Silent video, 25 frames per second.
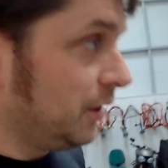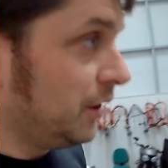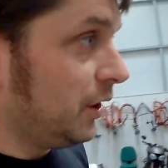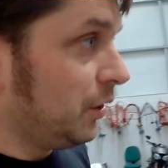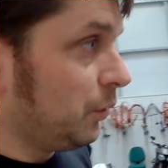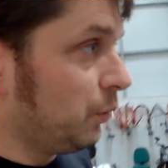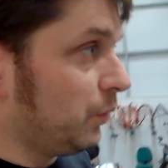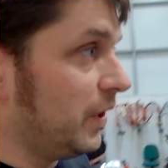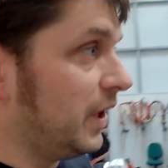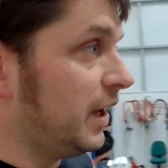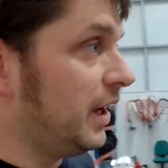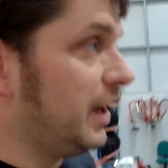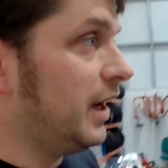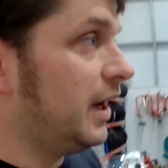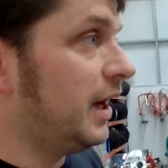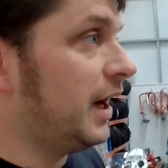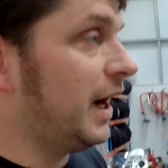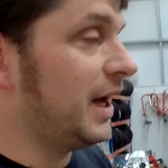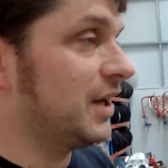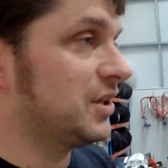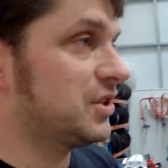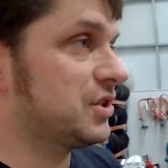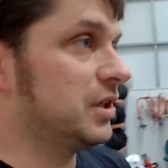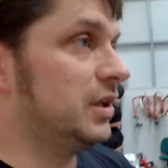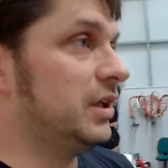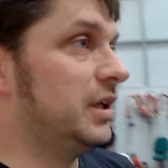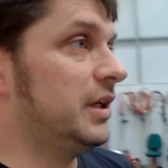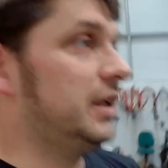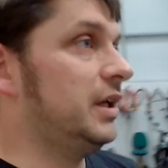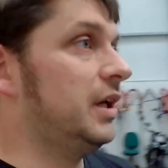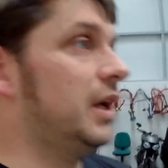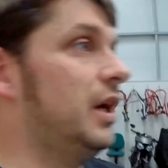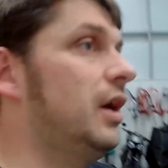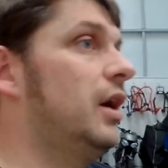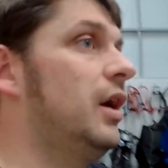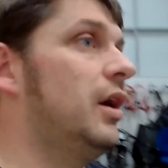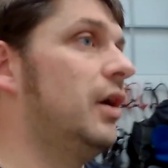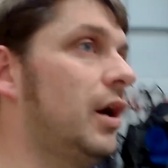where actually
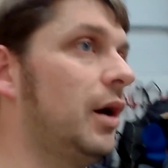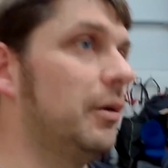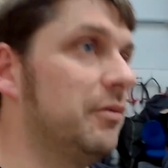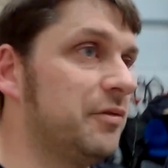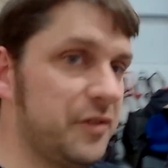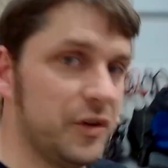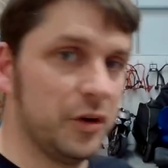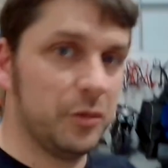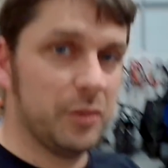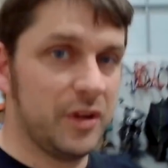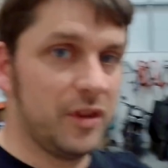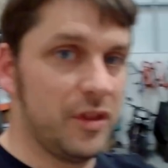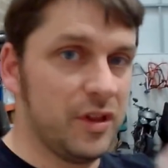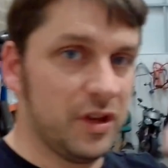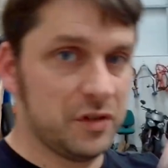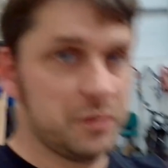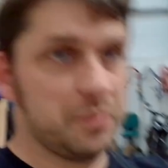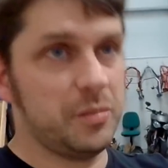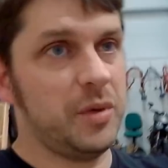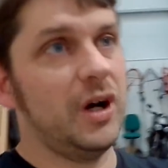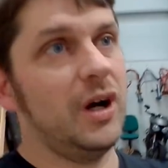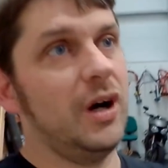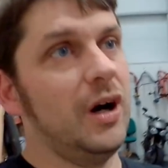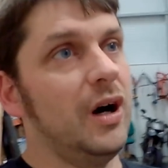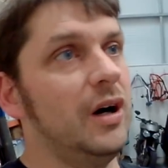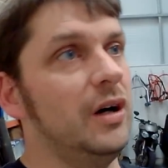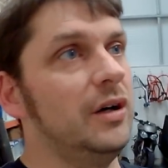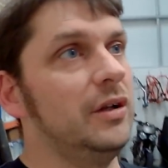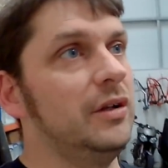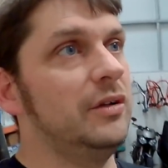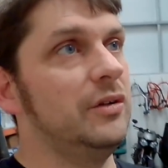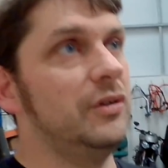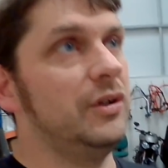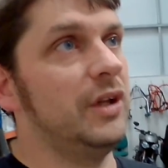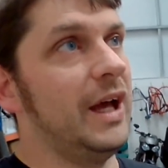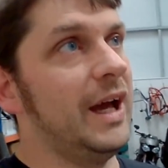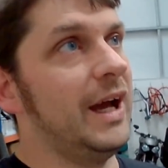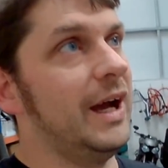I'm filming this part
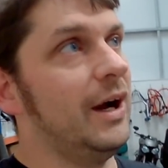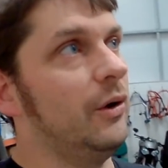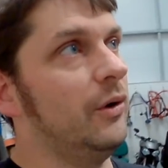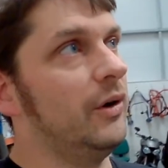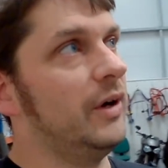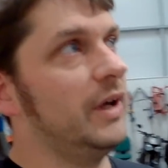now